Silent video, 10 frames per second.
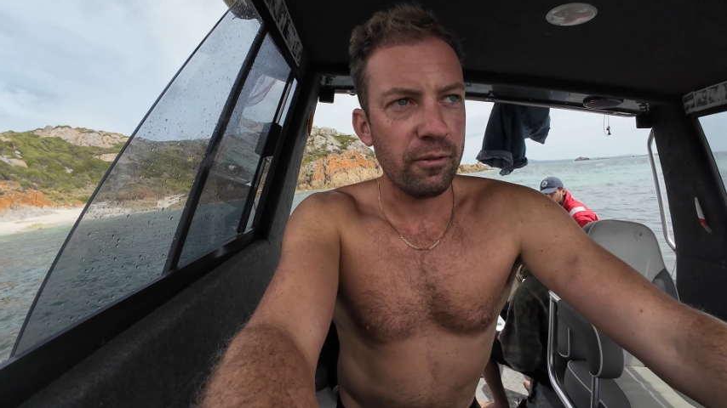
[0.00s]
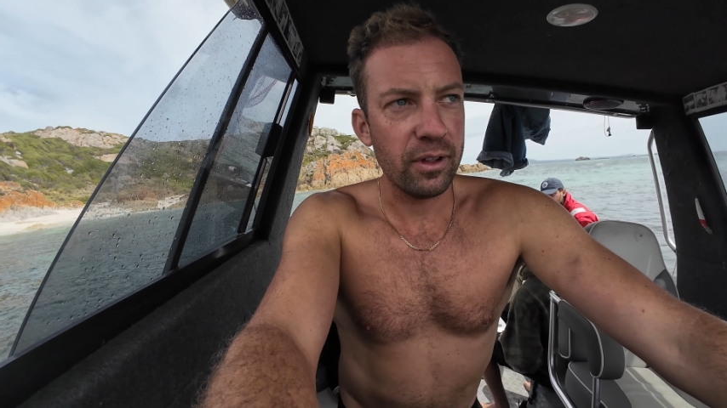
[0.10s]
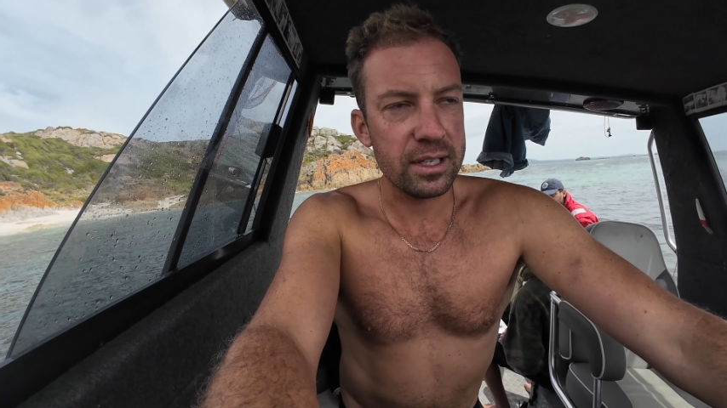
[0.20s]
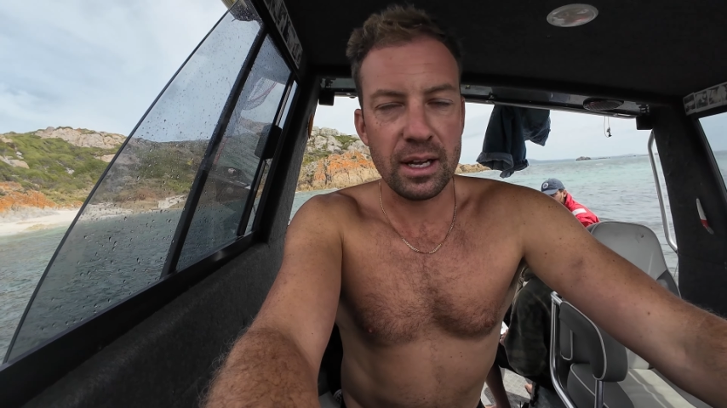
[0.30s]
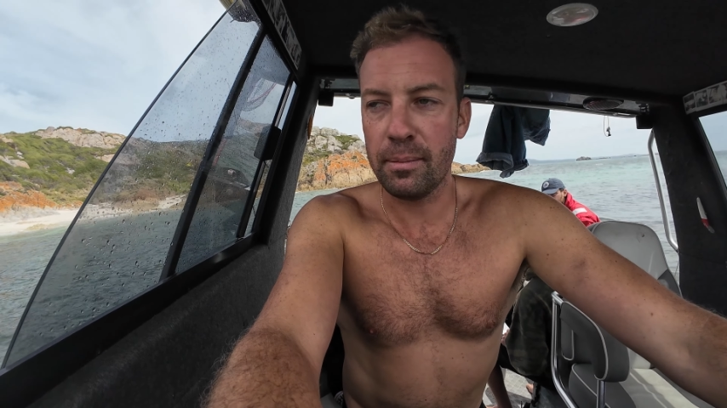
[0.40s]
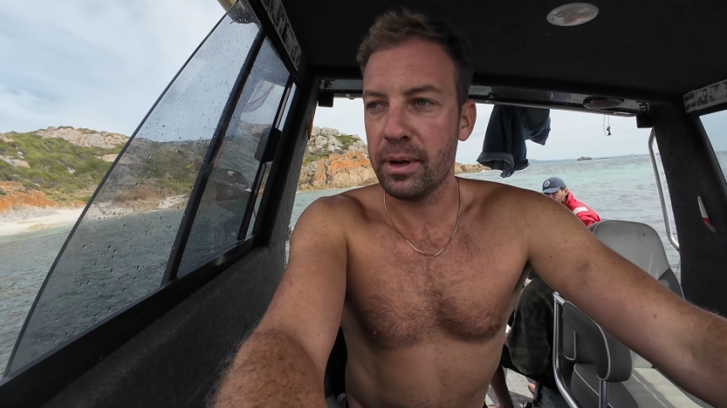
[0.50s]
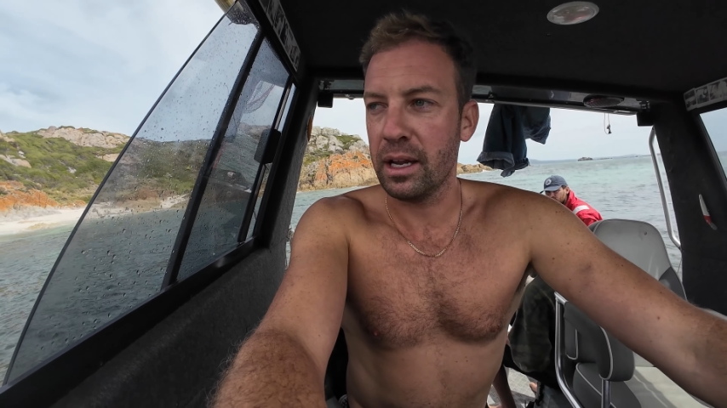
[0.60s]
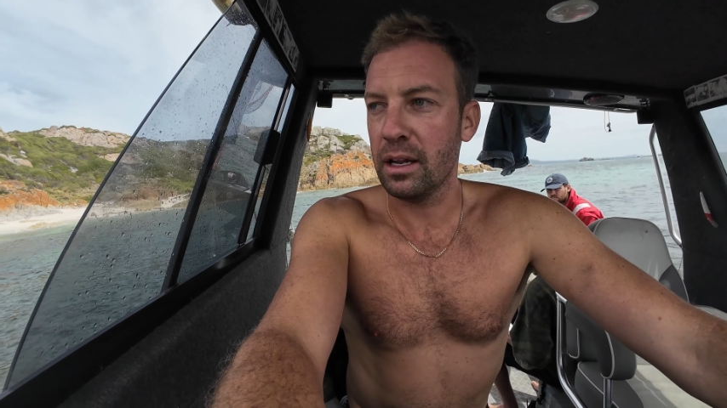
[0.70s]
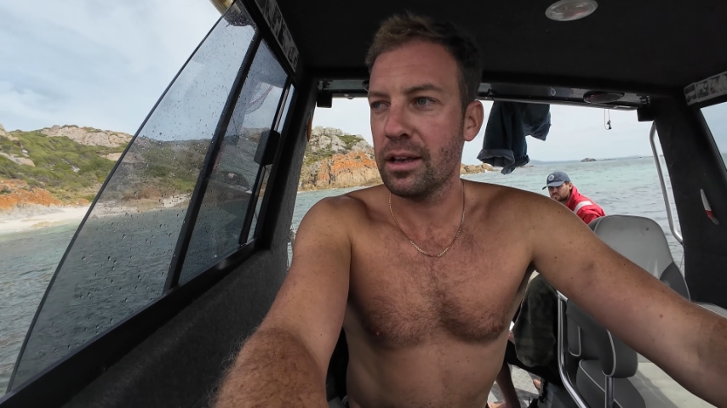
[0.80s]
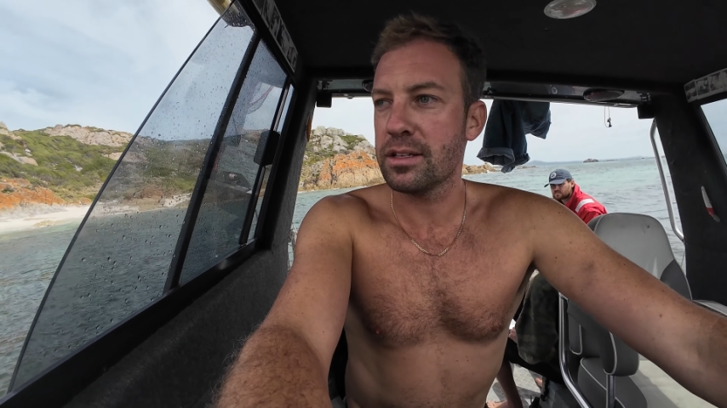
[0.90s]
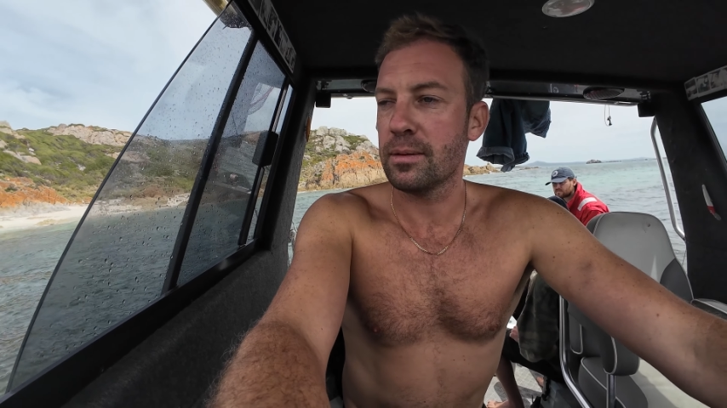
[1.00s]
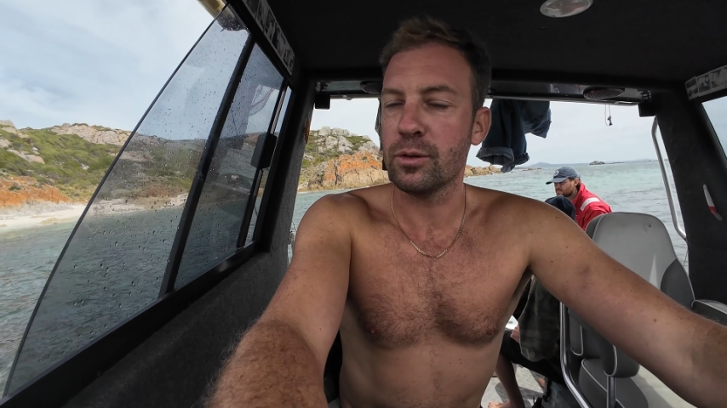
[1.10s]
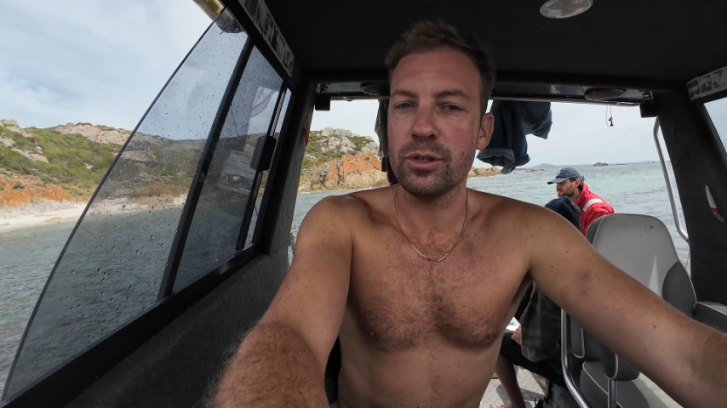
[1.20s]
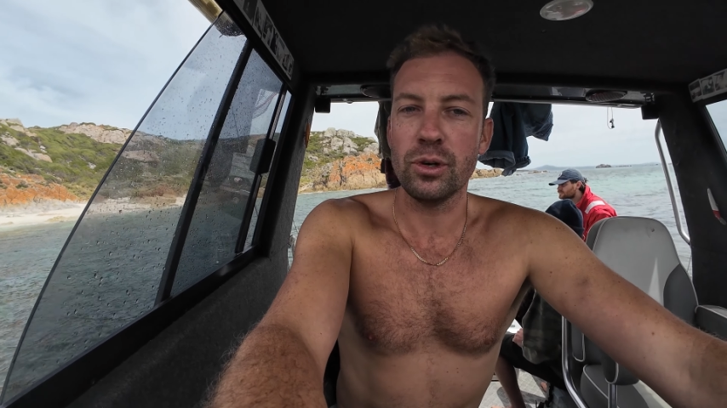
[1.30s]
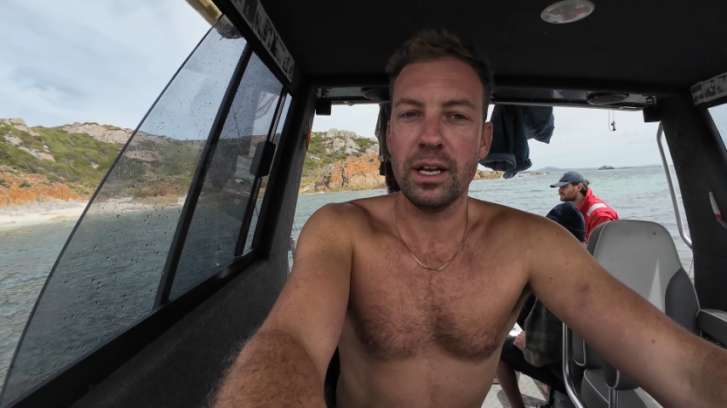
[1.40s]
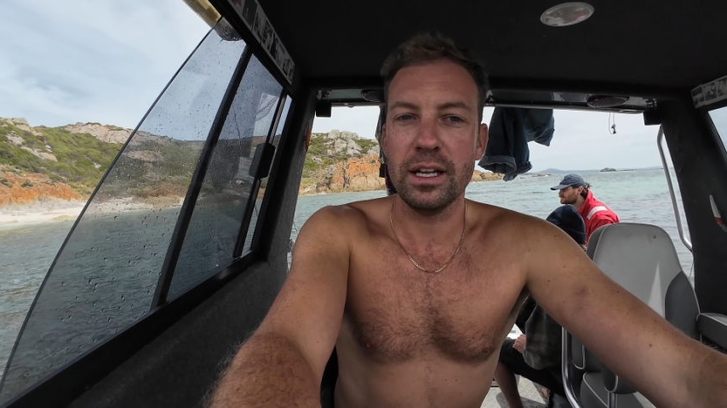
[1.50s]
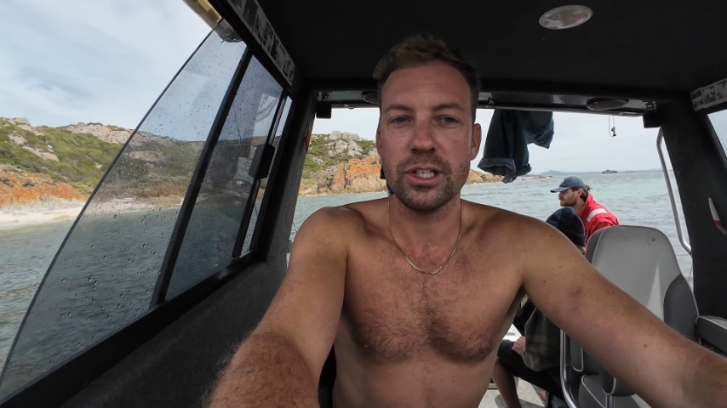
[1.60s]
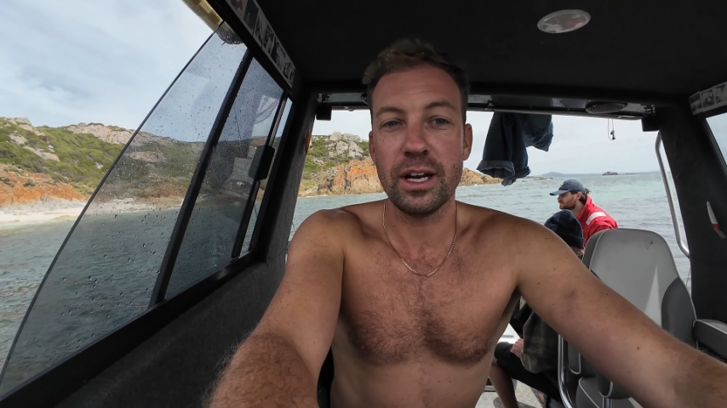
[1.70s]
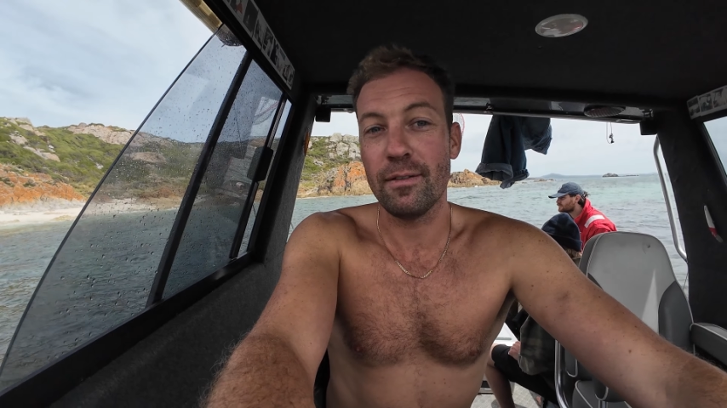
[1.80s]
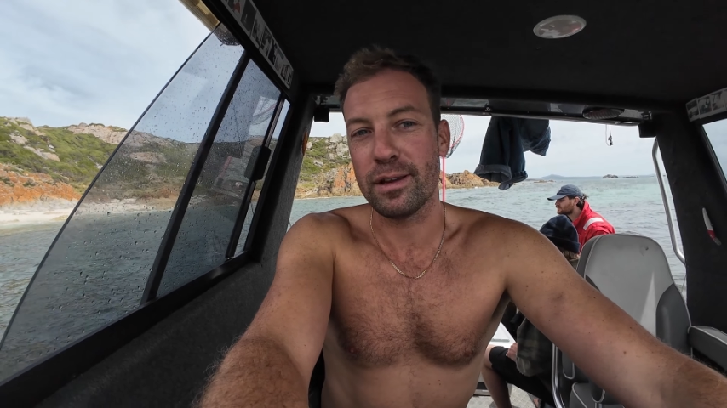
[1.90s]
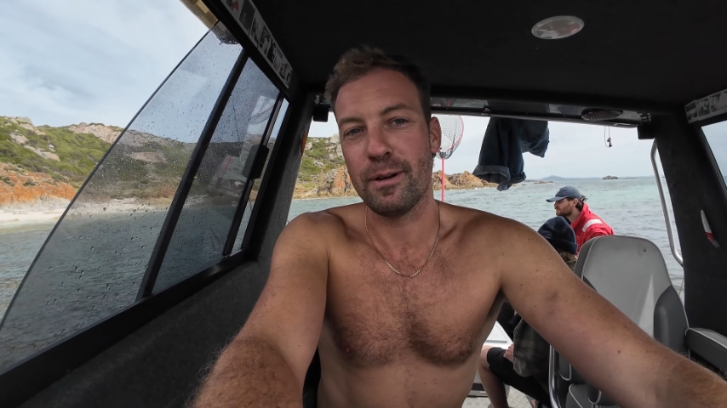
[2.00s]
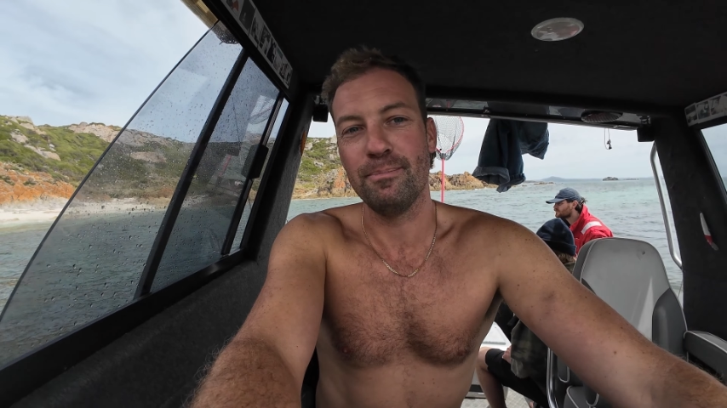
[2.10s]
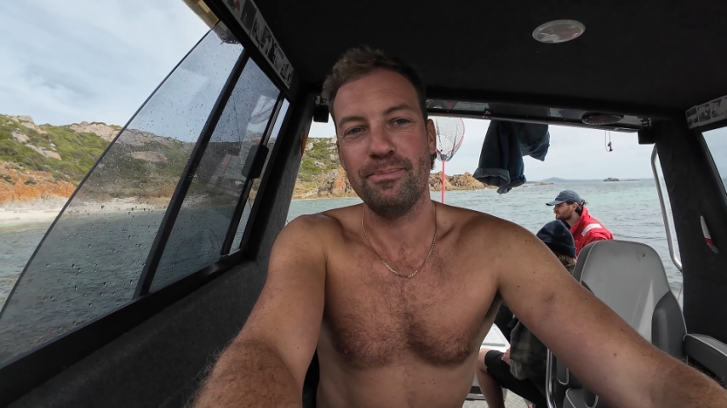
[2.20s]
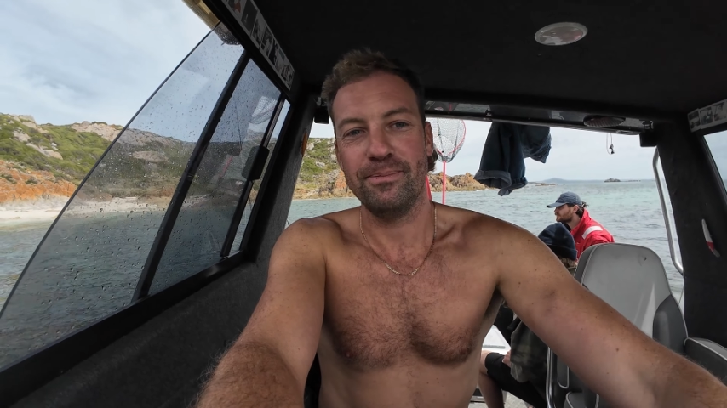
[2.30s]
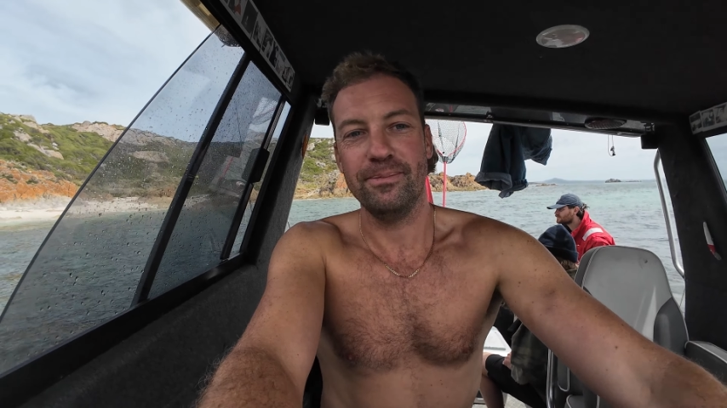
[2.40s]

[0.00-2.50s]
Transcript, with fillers: For the time being, it's time to enjoy lunch and have a swim.